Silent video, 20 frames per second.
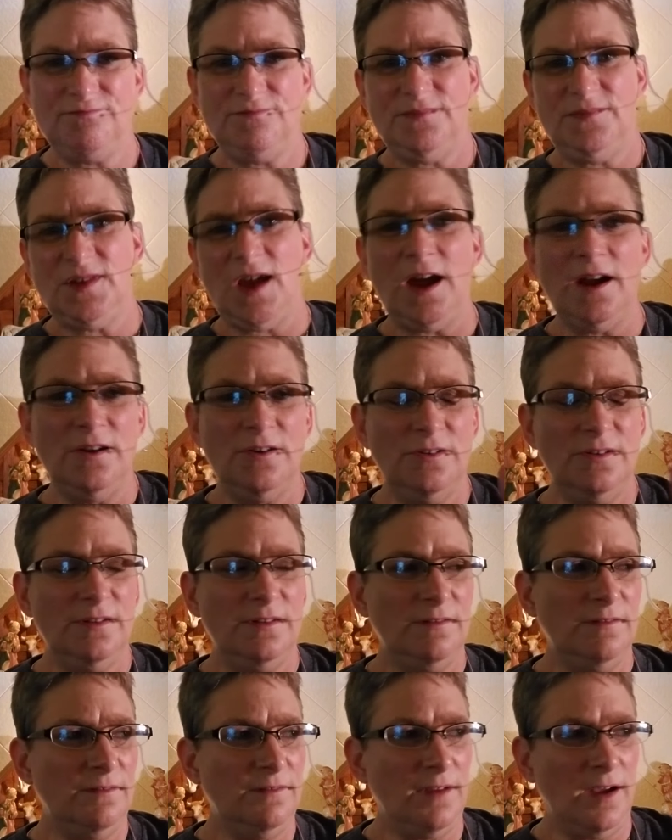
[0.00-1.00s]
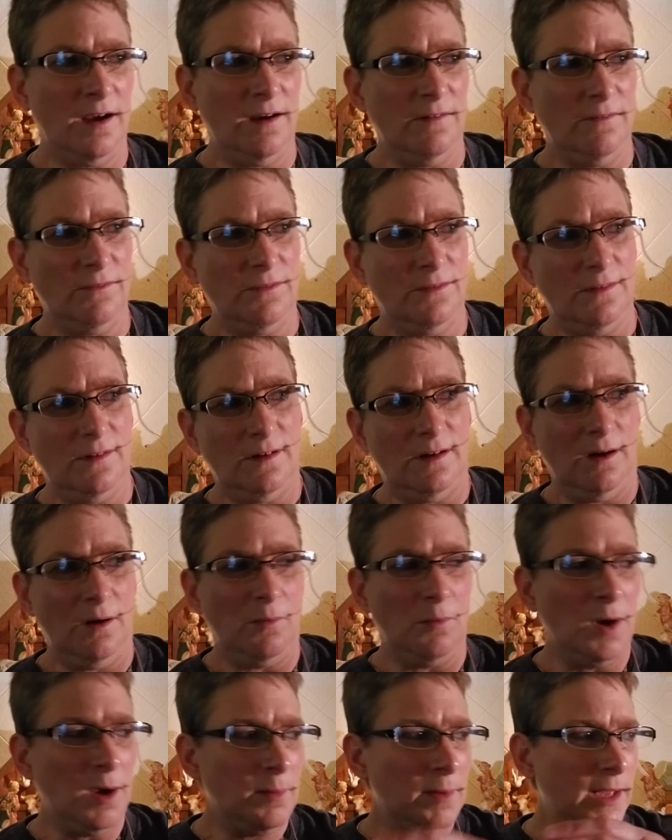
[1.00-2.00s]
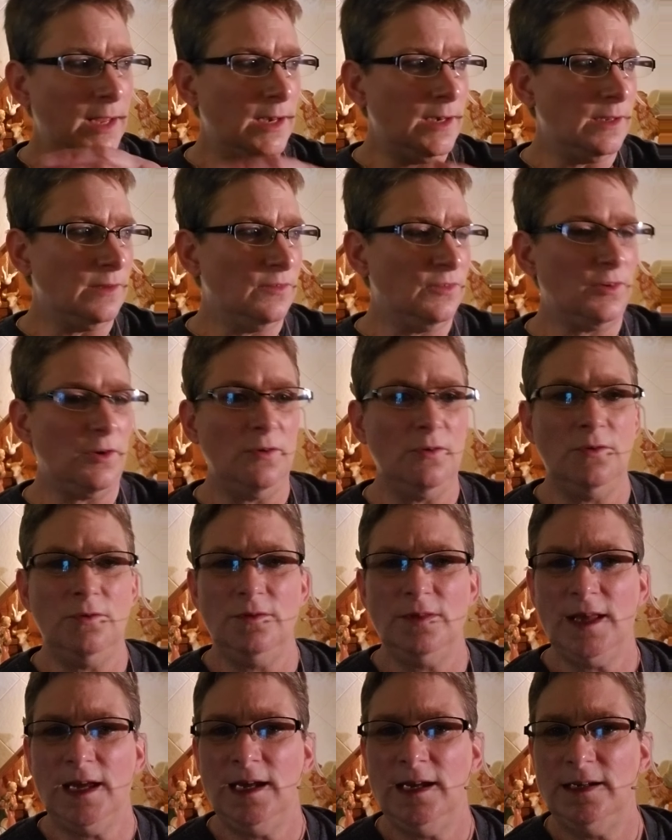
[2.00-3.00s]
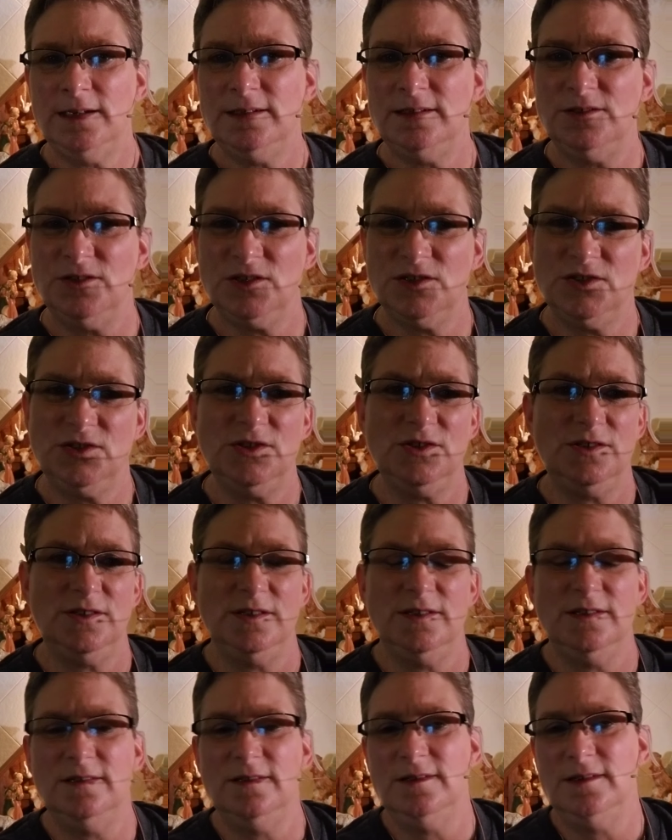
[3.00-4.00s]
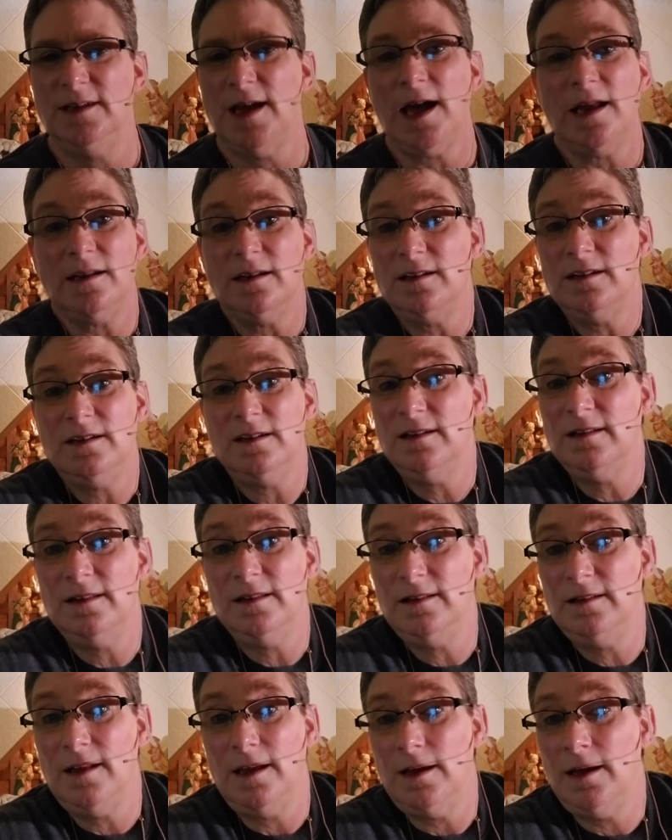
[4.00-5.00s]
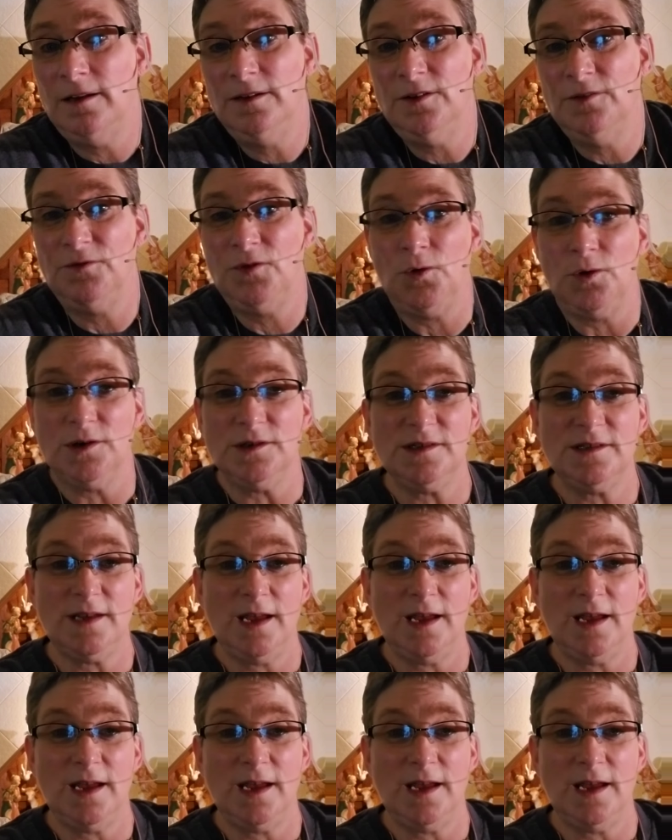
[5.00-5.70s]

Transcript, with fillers: tired of, of a woman, and so they just got a divorce,